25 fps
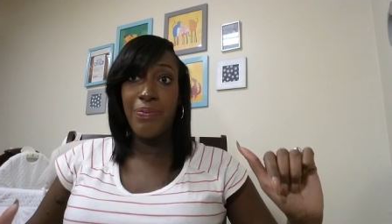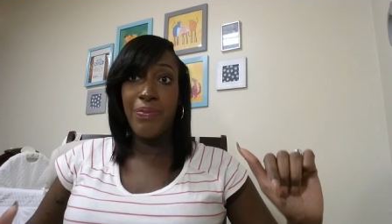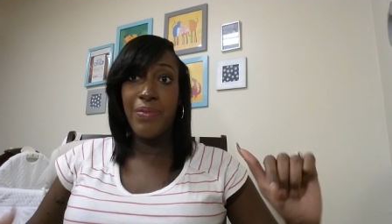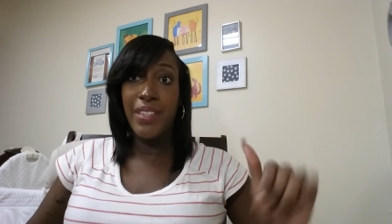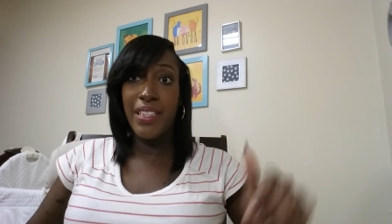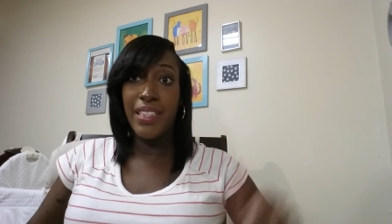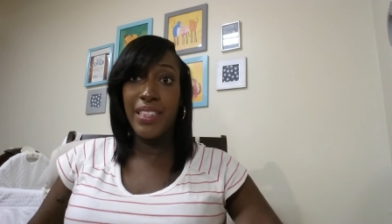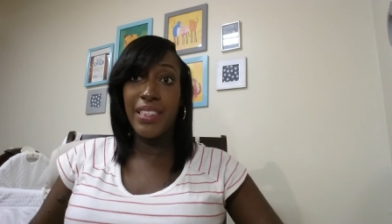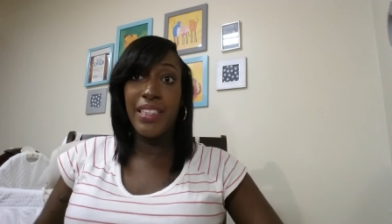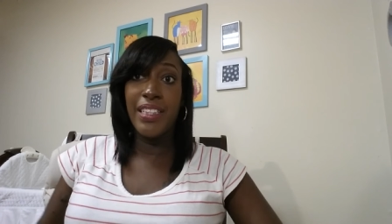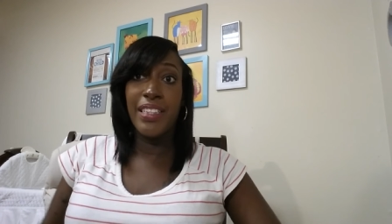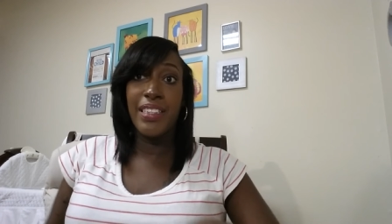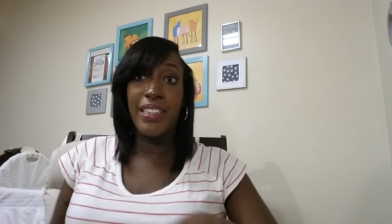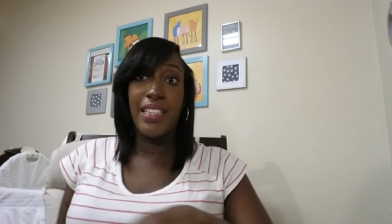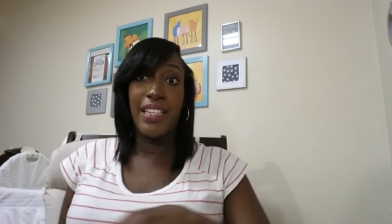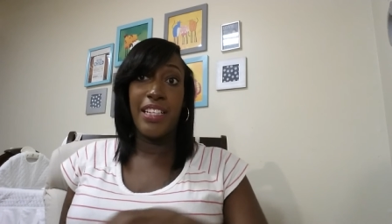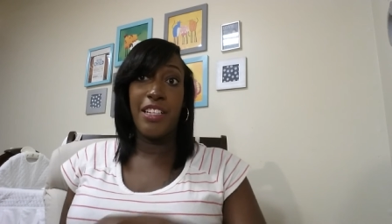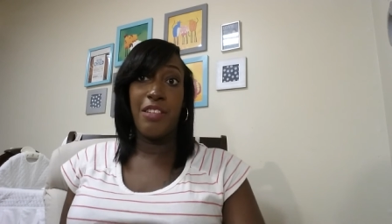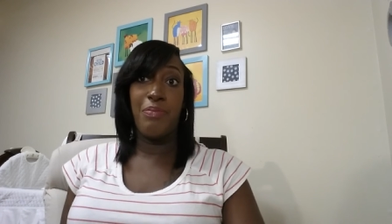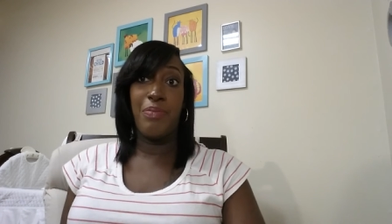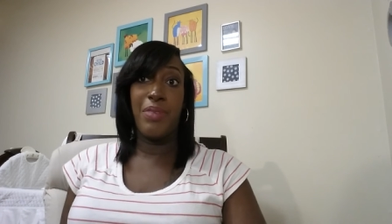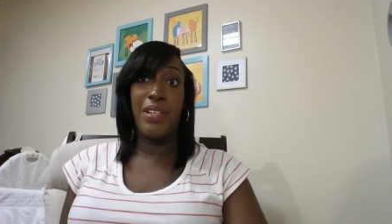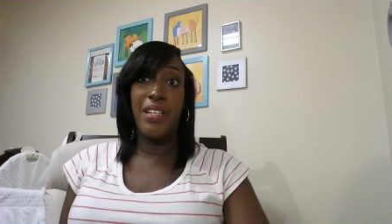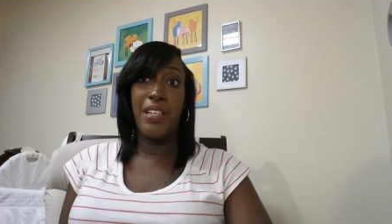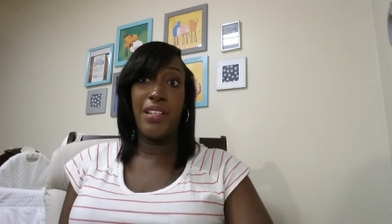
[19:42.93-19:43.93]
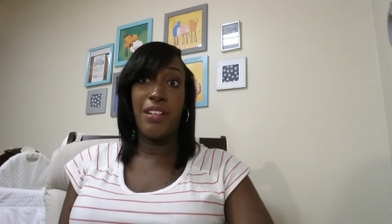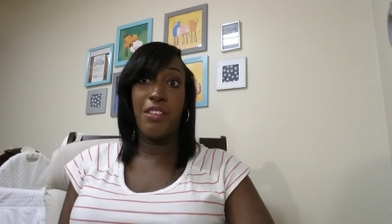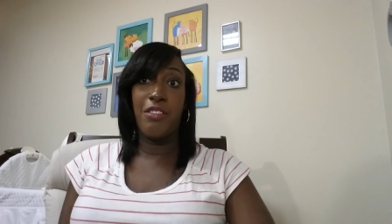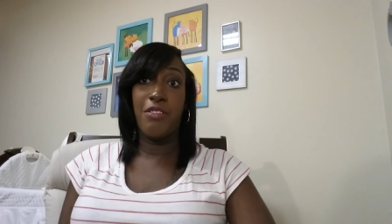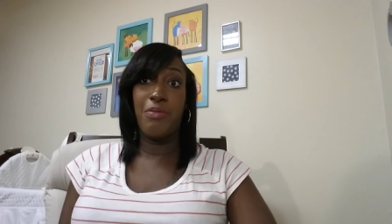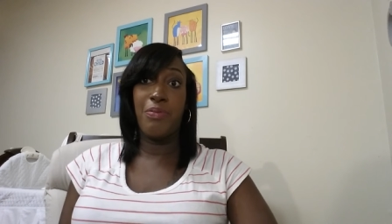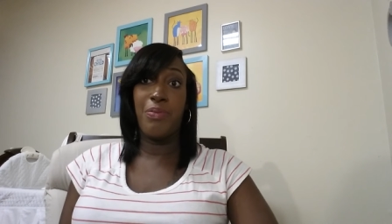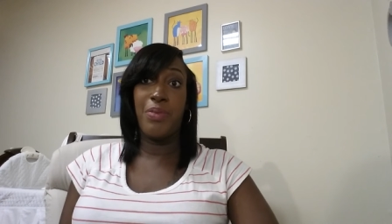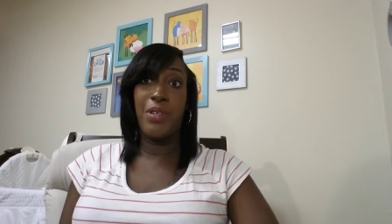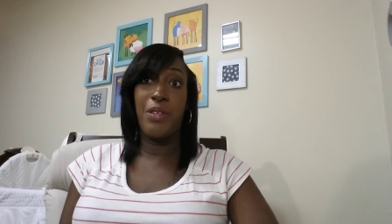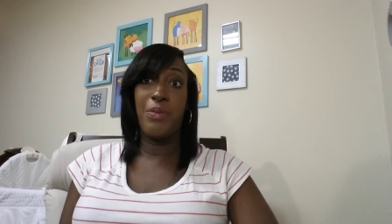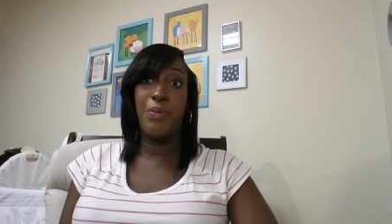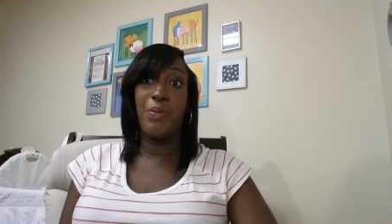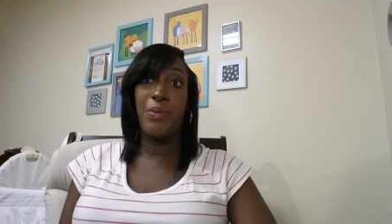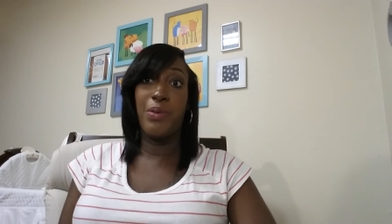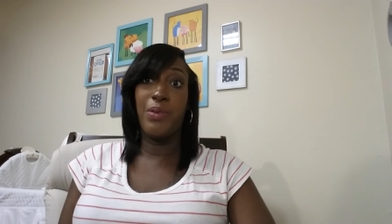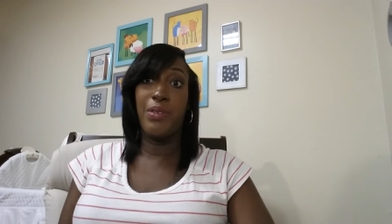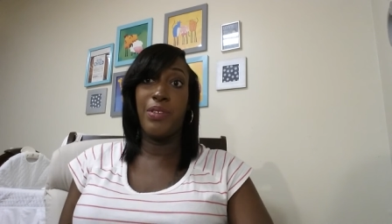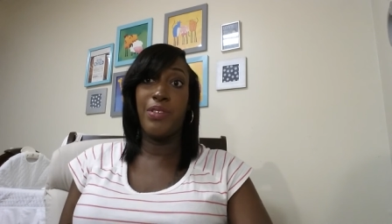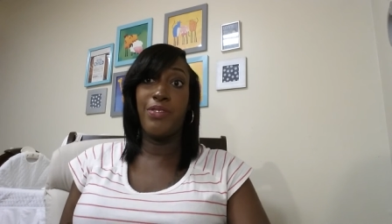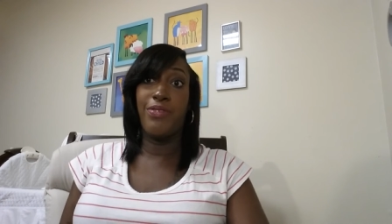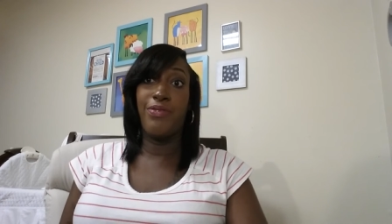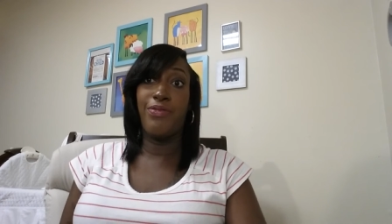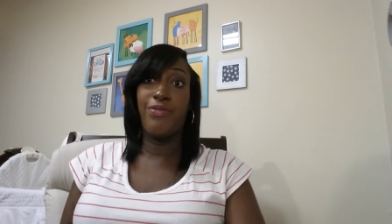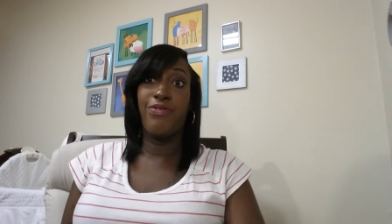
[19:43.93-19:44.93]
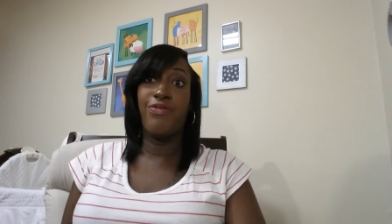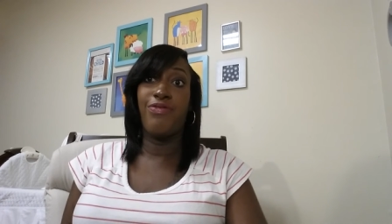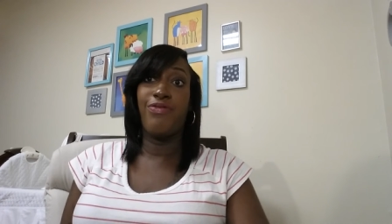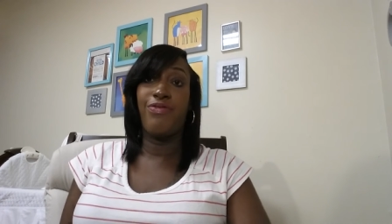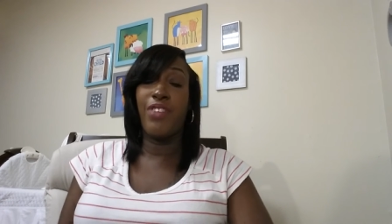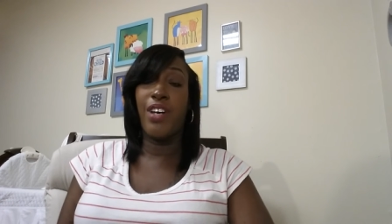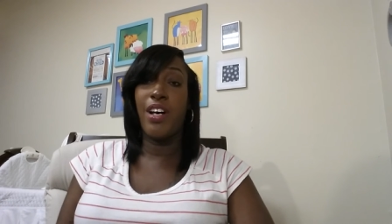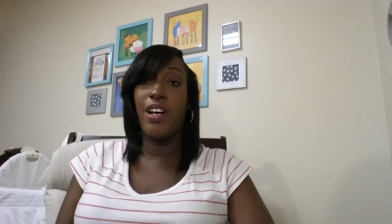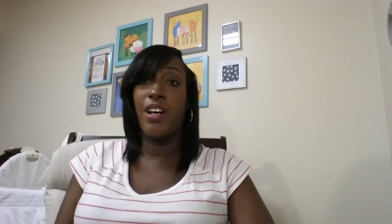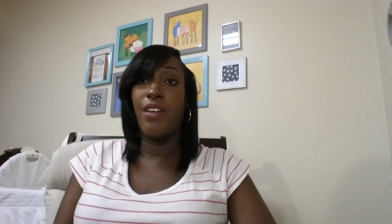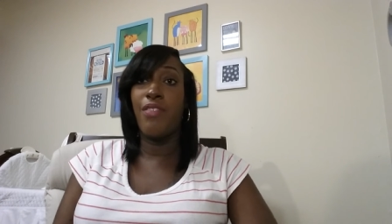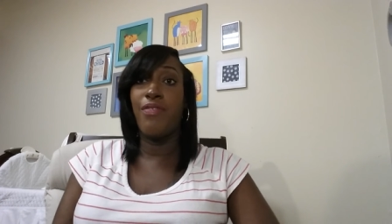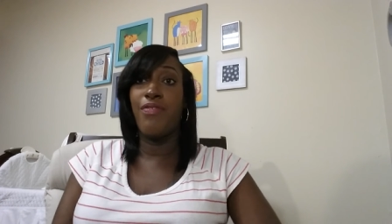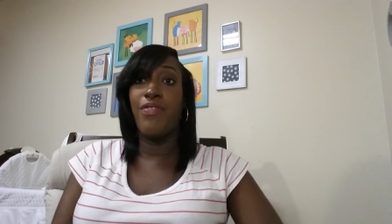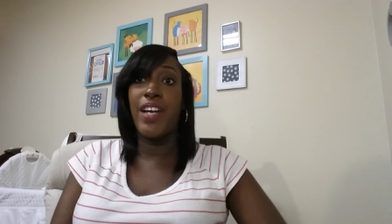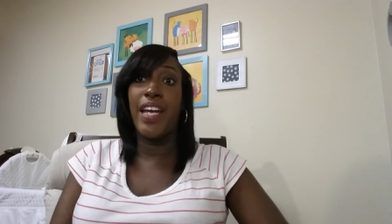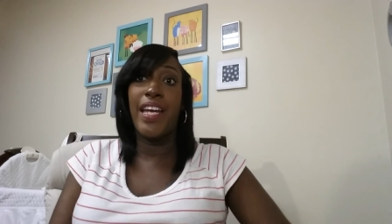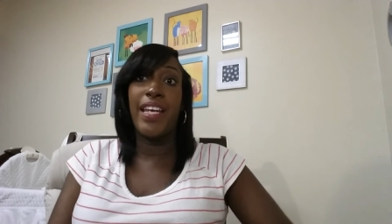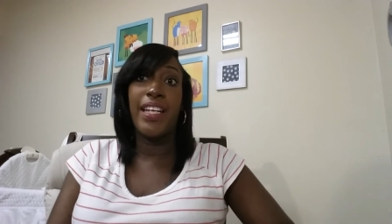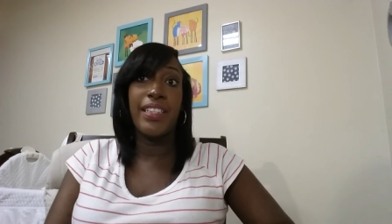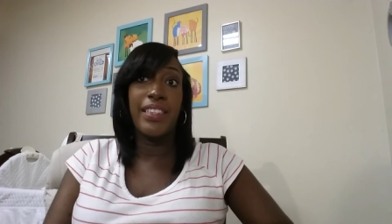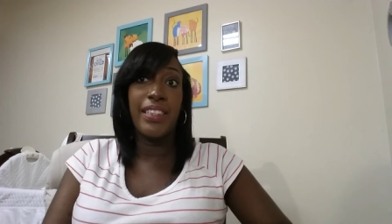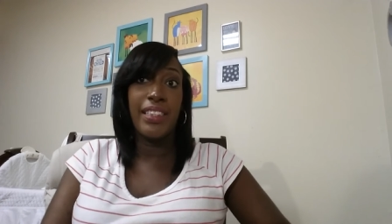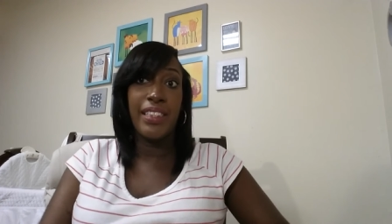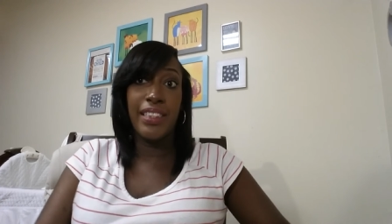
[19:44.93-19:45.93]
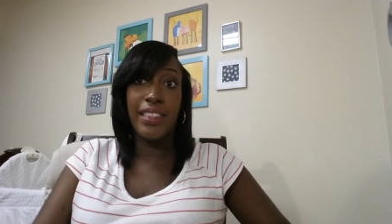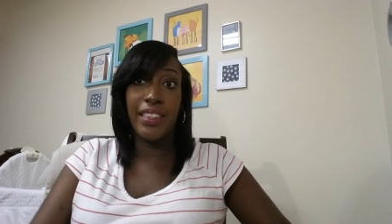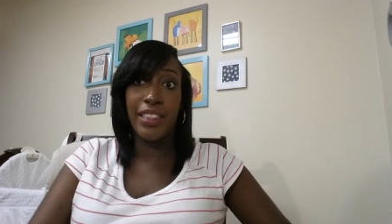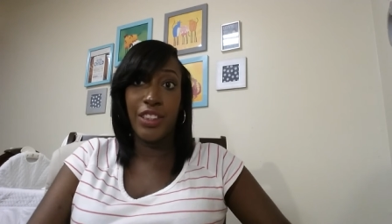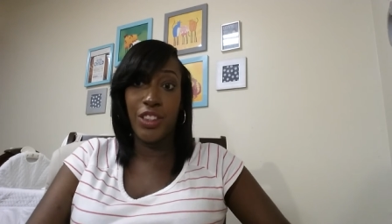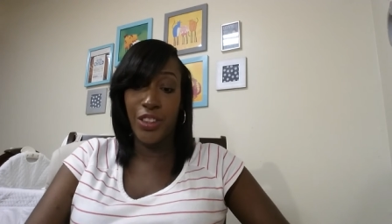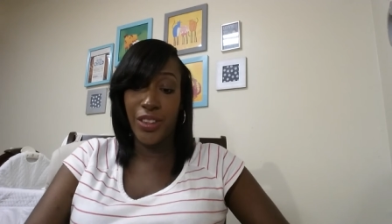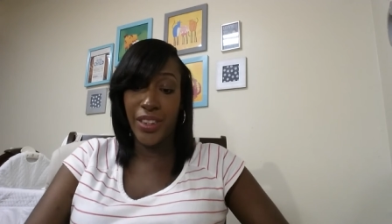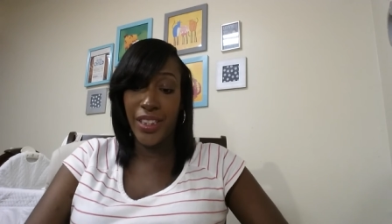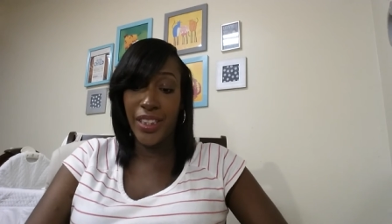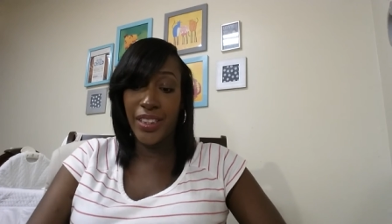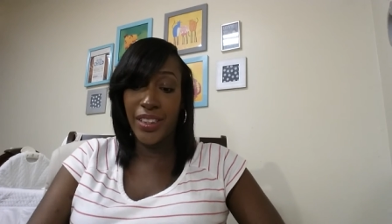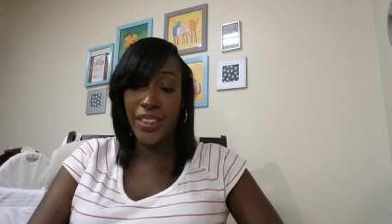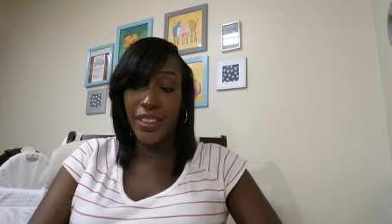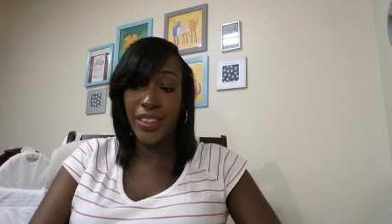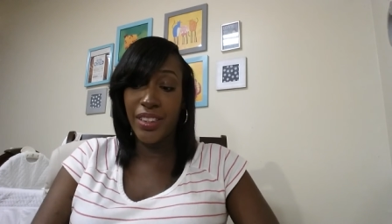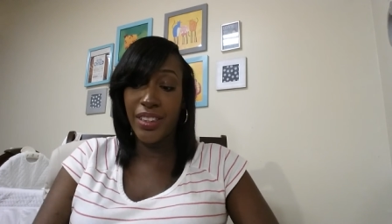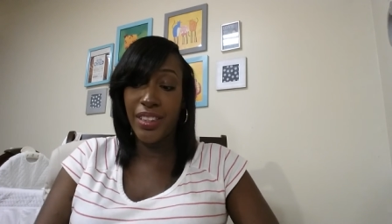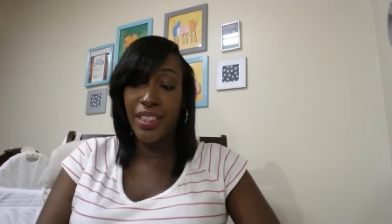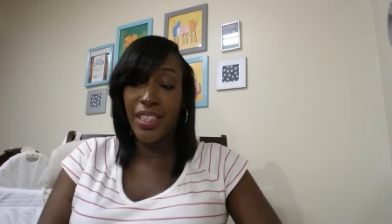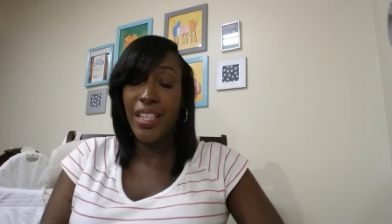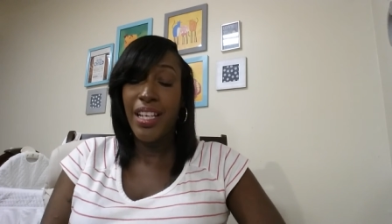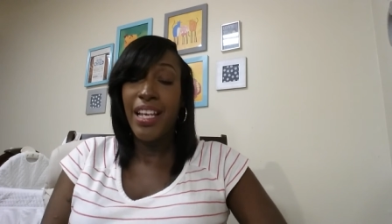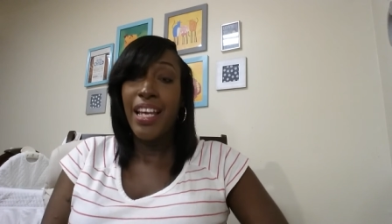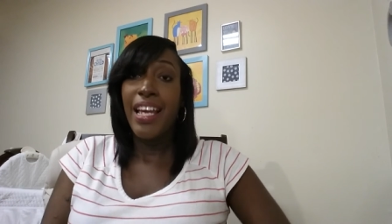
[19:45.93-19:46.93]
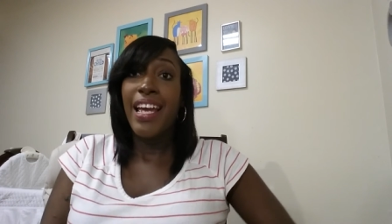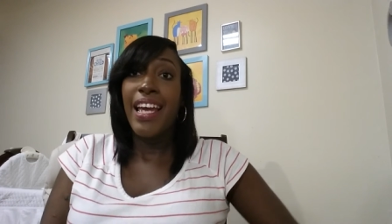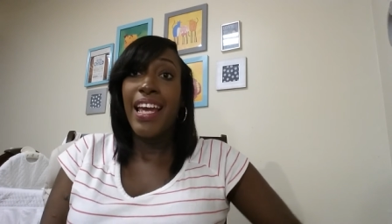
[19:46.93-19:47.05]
this little thing be on people's um, vanities and dressers.